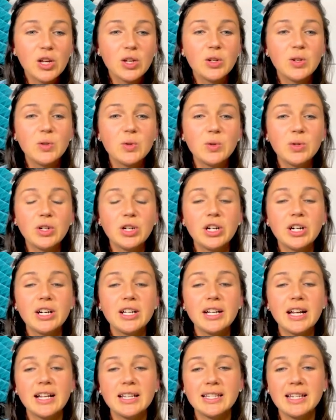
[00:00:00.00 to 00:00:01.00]
you
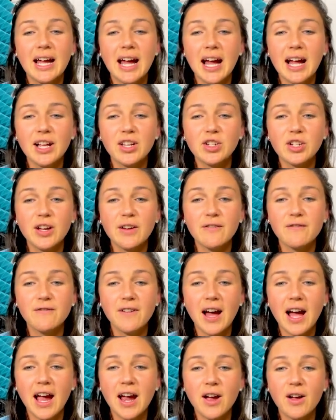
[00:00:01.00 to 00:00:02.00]
could attach a
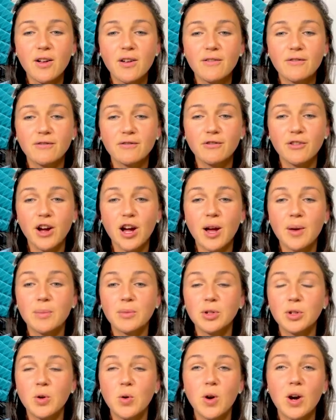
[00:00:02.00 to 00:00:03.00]
file
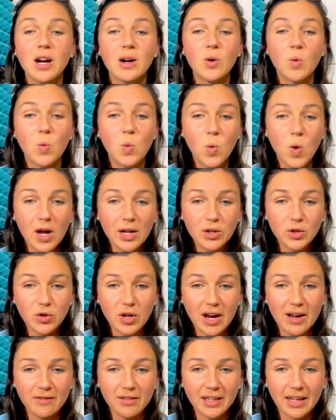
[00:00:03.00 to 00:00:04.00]
from your
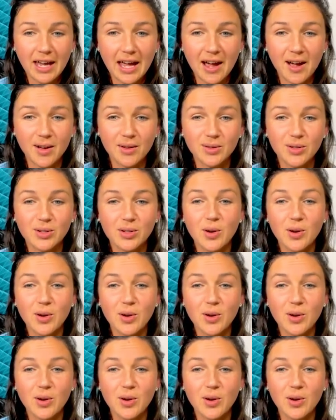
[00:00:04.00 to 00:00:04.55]
OneDrive account.